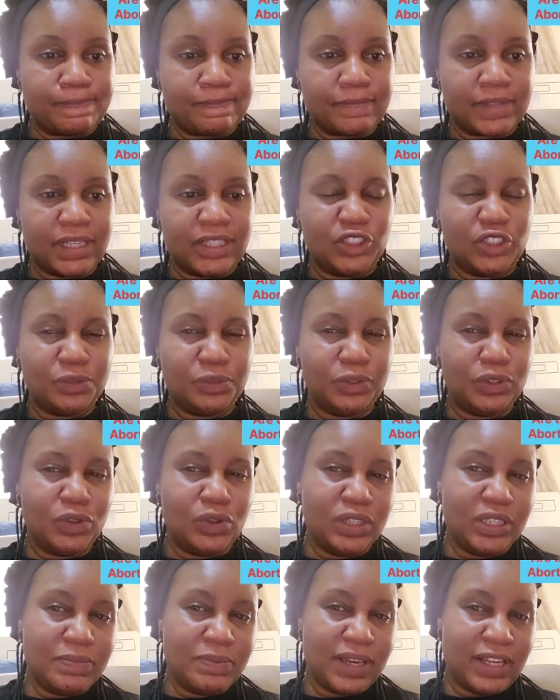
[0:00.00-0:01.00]
it should be
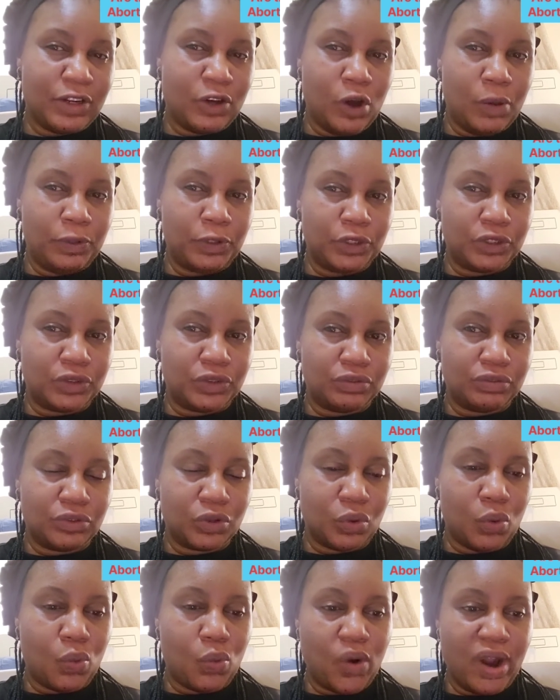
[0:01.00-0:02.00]
only be an option
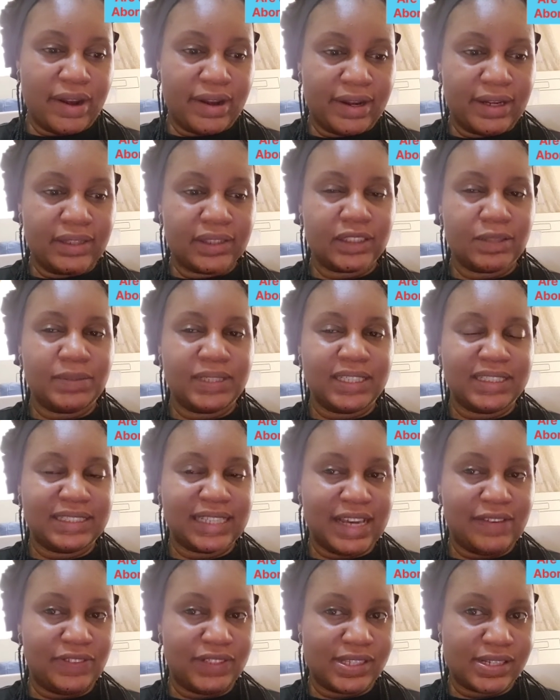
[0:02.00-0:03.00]
when somebody's
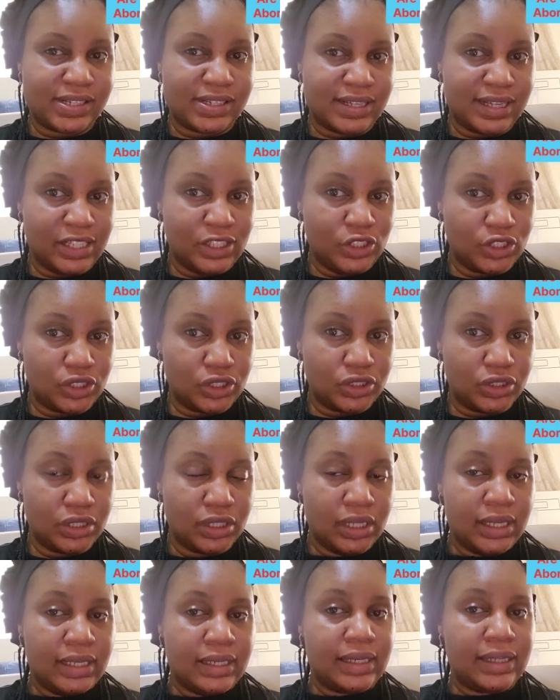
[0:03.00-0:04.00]
life is in danger,
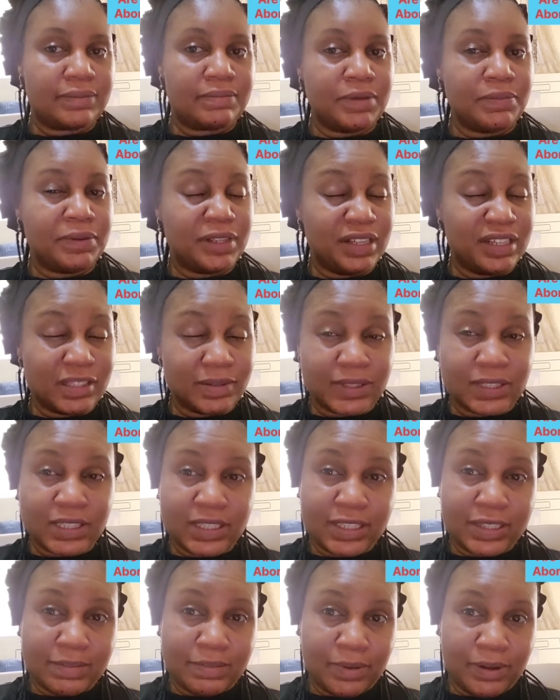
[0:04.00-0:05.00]
like maybe especially
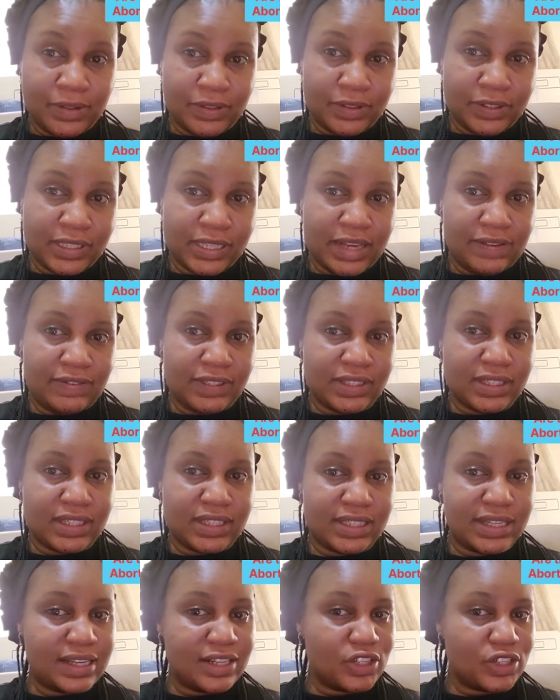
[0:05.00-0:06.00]
the mother's life is in
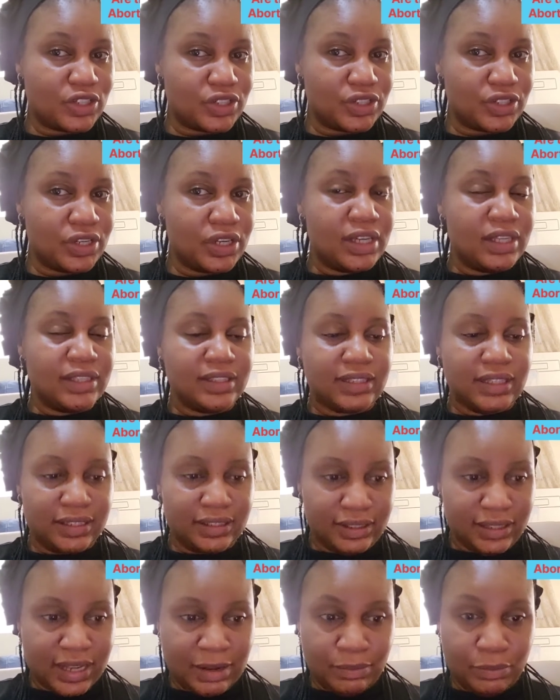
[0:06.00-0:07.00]
danger.
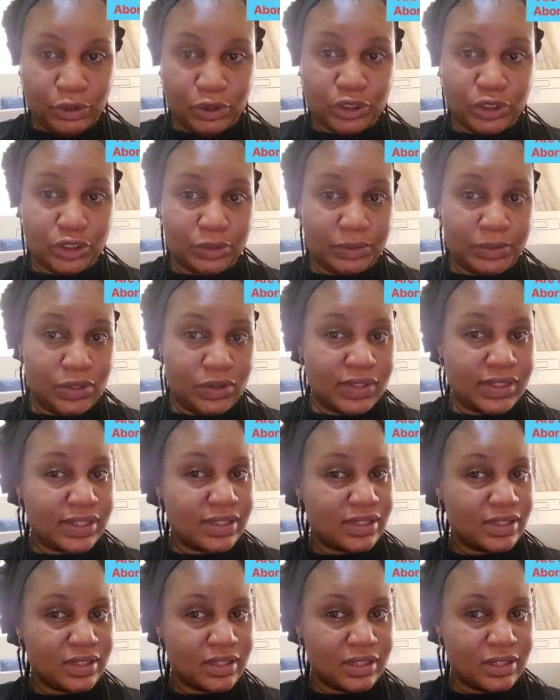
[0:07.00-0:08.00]
Then abortion should be
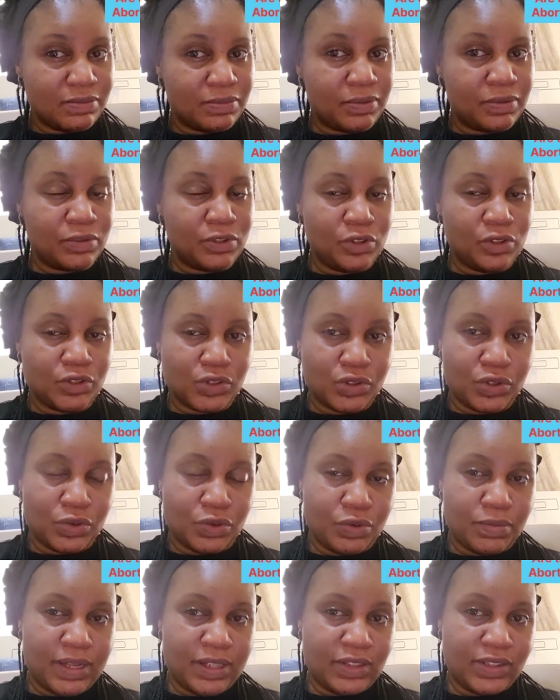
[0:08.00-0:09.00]
considered, so the
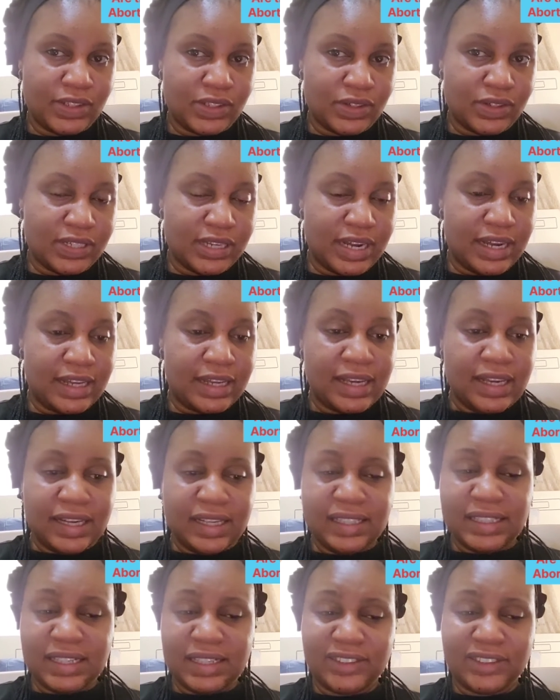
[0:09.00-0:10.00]
woman does not die.
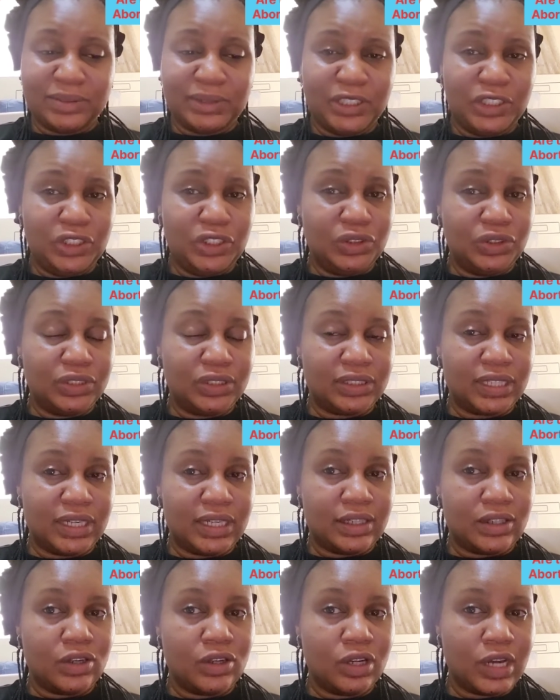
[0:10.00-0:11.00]
And there are some issues that
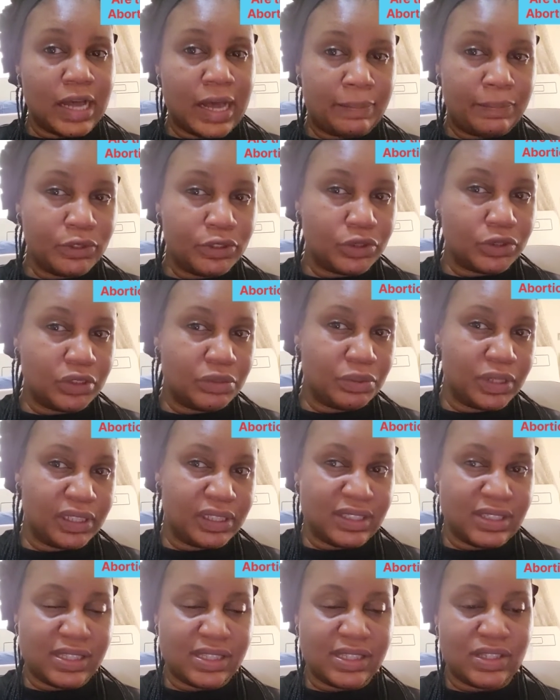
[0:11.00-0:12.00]
happen during
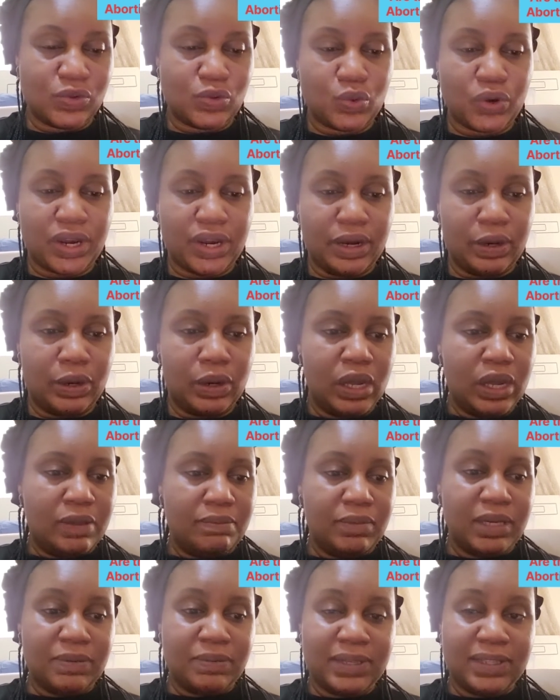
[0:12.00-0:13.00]
pregnancies where
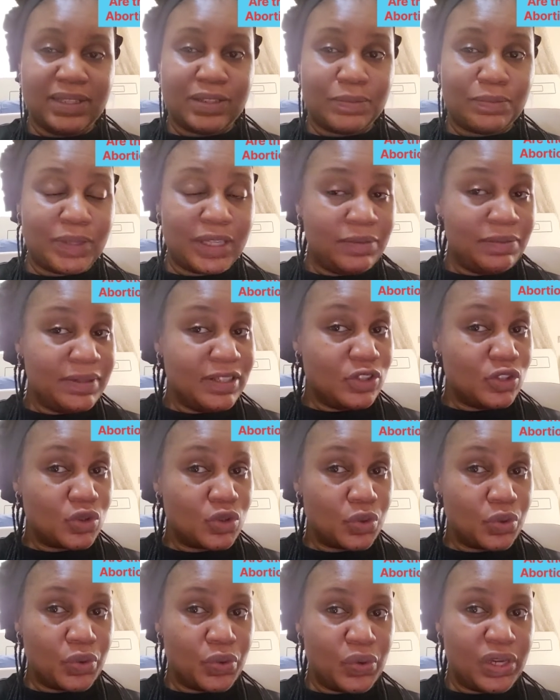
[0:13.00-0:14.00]
maybe the baby is
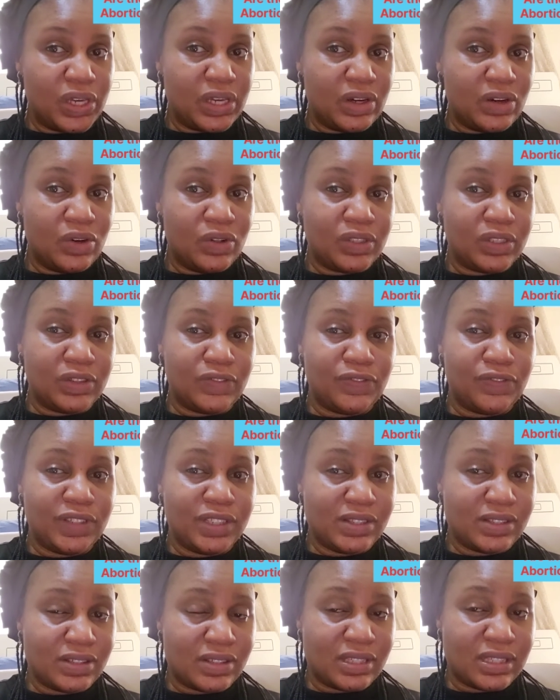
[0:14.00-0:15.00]
growing or the
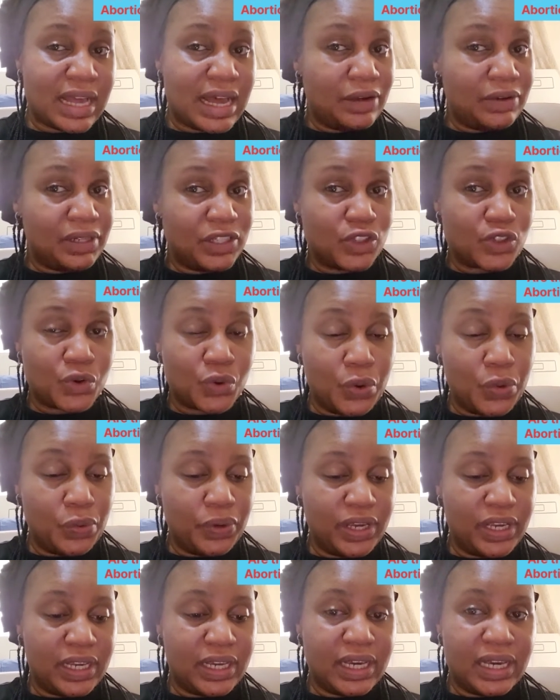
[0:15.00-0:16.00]
fetus now is
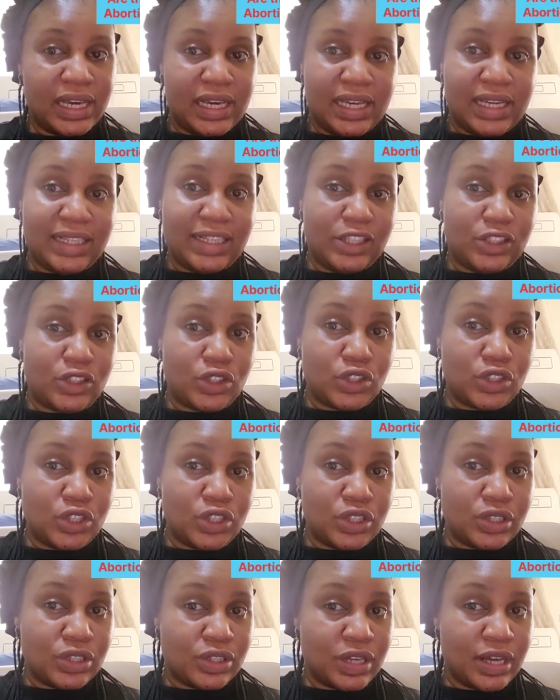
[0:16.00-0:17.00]
growing in
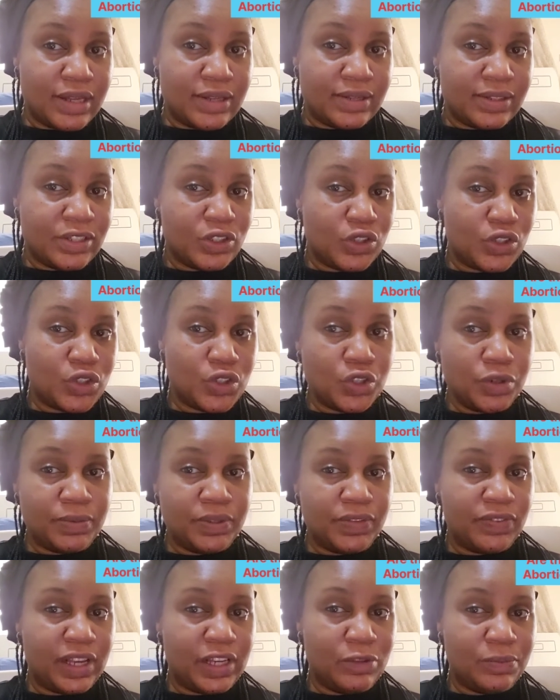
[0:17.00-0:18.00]
the tube, the
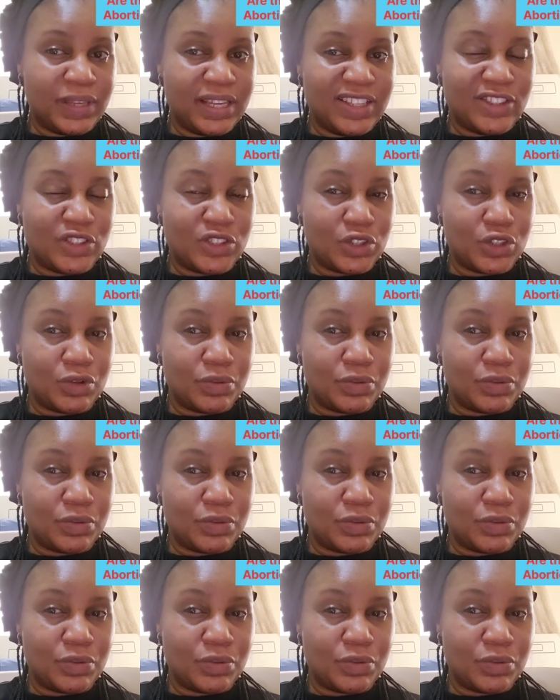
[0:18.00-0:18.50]
fallopian tube,